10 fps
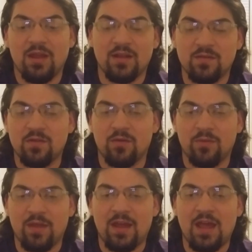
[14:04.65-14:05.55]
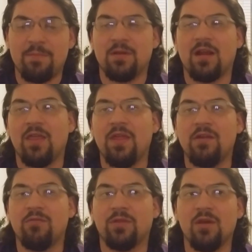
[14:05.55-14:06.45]
And so that happened. I
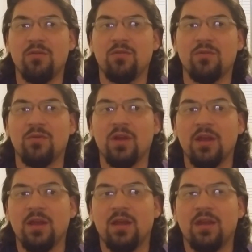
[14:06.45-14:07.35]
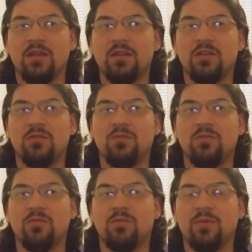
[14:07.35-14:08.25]
think with Goku,
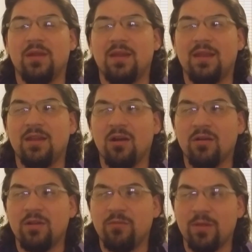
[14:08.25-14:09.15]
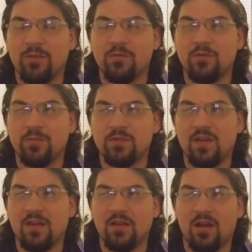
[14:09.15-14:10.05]
he'd already went through Super
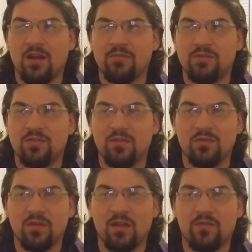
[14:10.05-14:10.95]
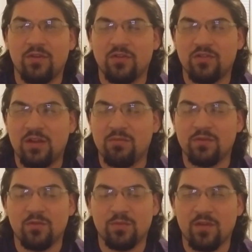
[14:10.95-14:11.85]
Saiyan God, which used a lot of energy. He
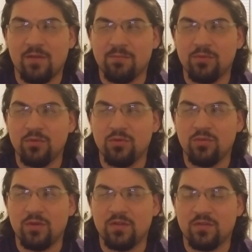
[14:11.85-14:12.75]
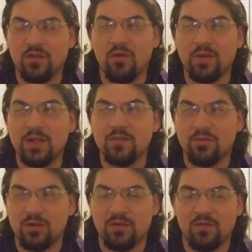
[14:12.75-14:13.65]
went Super Saiyan Blue, which going
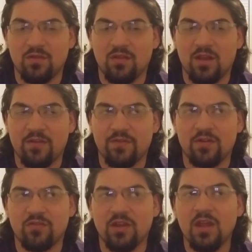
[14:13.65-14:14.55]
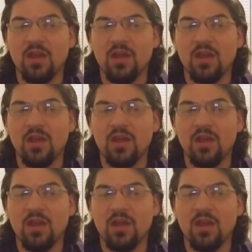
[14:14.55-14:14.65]
into it uses a lot of energy.